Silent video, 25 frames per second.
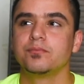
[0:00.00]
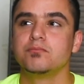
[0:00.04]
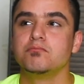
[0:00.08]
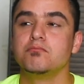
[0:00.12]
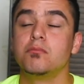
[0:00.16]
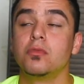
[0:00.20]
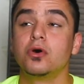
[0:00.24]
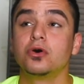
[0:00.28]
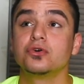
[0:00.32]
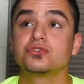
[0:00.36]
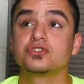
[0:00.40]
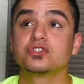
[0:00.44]

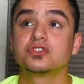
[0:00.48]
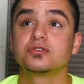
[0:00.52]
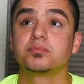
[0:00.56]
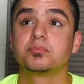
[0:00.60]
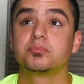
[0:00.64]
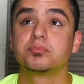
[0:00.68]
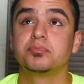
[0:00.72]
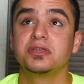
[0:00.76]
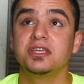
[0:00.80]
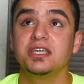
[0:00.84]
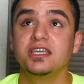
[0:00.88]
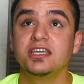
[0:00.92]

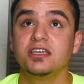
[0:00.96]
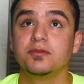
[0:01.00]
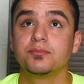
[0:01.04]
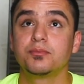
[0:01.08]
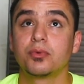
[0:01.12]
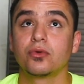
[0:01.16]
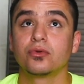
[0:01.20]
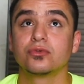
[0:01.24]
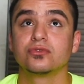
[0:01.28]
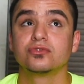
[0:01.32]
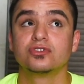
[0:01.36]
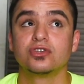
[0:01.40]
Most
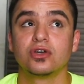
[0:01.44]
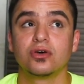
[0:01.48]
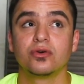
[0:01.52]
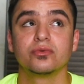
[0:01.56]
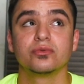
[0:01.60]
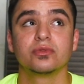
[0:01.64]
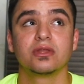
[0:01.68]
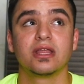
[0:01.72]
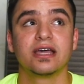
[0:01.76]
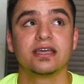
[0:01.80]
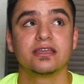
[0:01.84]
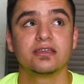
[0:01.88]
people
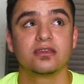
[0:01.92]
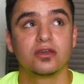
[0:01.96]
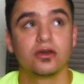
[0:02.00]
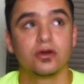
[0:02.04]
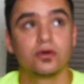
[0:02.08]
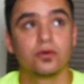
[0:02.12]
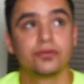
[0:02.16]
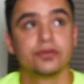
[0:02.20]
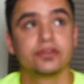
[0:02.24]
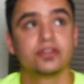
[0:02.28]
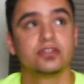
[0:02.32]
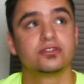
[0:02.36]
don't like
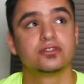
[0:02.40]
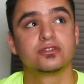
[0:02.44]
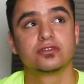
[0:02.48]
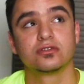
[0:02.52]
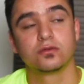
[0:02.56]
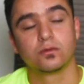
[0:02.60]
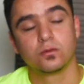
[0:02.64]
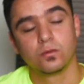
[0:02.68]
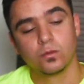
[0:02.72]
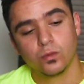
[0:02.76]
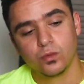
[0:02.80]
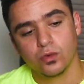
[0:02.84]
going
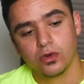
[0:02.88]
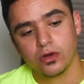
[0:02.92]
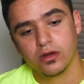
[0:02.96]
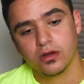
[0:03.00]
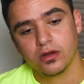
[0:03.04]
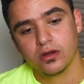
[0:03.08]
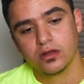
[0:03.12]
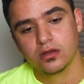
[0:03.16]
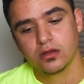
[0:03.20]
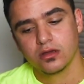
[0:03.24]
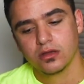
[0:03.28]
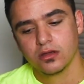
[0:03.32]
to
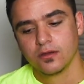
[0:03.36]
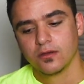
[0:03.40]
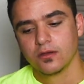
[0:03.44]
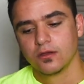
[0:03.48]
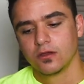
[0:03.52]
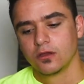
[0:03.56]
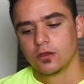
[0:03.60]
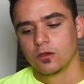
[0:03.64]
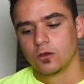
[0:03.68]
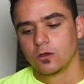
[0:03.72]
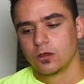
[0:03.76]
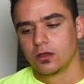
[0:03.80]
work
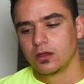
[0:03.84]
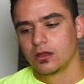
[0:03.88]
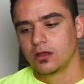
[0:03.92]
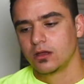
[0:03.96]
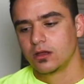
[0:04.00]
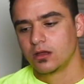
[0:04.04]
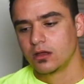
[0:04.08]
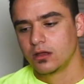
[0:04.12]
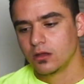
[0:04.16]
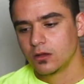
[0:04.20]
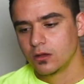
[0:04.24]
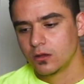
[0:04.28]

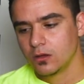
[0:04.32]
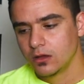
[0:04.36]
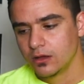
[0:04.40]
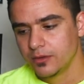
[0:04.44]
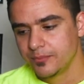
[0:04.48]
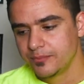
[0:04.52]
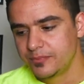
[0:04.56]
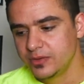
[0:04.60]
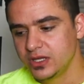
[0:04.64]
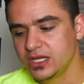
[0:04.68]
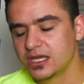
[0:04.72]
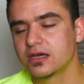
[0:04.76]

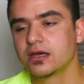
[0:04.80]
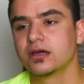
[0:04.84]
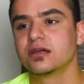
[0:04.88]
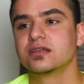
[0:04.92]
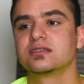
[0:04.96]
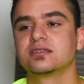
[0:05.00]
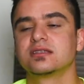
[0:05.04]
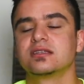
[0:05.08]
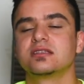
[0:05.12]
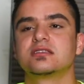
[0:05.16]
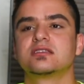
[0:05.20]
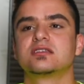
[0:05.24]

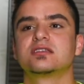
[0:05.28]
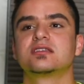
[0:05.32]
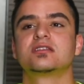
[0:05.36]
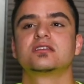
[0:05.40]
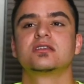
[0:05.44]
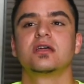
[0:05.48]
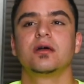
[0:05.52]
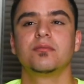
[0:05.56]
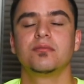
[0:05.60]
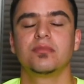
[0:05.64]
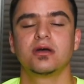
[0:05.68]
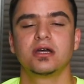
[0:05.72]
because it's
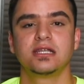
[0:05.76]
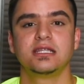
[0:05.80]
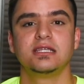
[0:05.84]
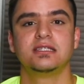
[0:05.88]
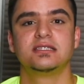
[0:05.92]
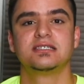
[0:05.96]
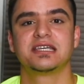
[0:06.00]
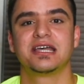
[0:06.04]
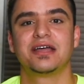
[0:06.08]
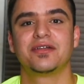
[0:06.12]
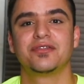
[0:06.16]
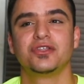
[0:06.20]
somebody
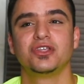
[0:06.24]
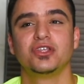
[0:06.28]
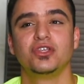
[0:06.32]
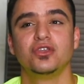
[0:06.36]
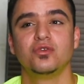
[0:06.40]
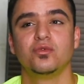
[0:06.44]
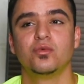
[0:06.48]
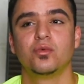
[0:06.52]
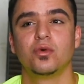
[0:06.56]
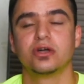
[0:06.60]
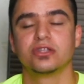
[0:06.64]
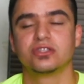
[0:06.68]
telling
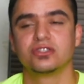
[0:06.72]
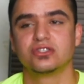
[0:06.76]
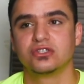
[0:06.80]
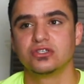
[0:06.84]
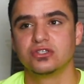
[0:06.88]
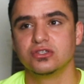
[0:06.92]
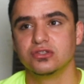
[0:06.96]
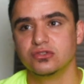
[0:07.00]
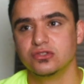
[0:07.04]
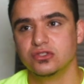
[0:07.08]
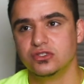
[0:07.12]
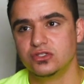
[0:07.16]
you what
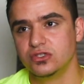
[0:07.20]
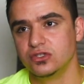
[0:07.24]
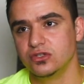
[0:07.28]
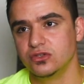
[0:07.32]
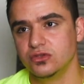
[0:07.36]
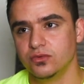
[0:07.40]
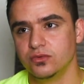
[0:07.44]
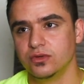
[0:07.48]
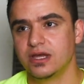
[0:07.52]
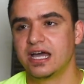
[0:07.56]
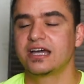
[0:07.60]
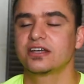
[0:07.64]
to
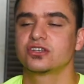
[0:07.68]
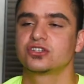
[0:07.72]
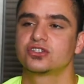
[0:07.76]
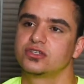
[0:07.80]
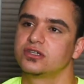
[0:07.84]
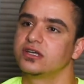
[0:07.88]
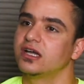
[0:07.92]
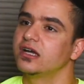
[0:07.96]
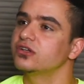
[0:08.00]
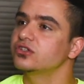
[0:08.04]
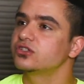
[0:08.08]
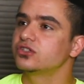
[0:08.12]
do.
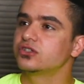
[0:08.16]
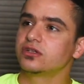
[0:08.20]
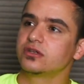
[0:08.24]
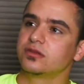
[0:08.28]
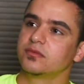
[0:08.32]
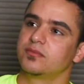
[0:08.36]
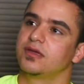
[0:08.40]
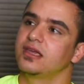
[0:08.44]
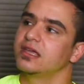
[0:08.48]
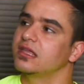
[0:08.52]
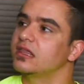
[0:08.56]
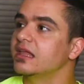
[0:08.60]
Actually, I
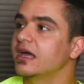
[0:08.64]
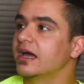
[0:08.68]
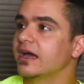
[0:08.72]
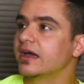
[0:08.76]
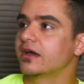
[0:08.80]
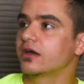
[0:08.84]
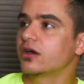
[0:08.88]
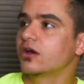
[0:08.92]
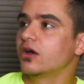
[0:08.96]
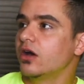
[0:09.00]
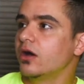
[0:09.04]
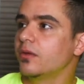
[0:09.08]
shouldn't make
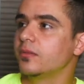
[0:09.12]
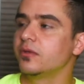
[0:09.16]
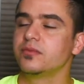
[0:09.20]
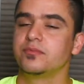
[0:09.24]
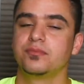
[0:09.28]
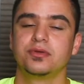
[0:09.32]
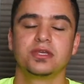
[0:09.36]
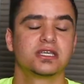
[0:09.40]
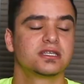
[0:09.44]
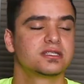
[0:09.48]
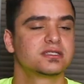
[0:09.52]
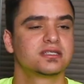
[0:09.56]
that comment
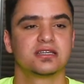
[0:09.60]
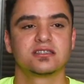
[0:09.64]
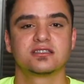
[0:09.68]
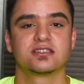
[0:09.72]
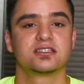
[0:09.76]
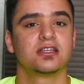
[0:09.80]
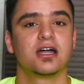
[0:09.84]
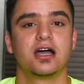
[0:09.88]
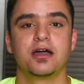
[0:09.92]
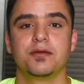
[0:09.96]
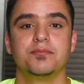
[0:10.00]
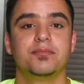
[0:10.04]
because that's
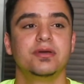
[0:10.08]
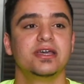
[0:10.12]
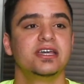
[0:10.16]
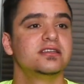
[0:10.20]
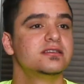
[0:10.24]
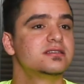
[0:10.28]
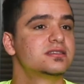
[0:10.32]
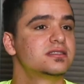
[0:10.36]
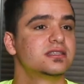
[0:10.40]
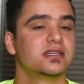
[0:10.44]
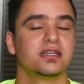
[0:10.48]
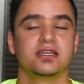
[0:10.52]
not
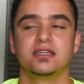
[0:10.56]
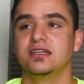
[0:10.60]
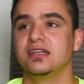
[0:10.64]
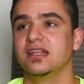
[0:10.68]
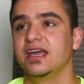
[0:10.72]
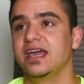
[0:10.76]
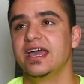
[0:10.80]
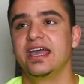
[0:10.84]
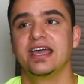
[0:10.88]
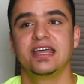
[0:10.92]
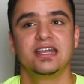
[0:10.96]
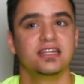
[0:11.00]
based in
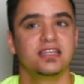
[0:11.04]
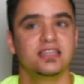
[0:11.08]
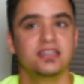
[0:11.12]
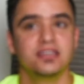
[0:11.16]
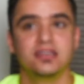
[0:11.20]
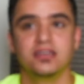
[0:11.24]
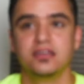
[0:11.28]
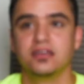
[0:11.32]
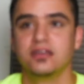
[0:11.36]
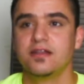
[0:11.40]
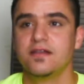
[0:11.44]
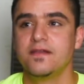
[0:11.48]

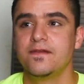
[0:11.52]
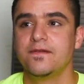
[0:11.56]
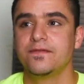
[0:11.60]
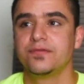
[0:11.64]
any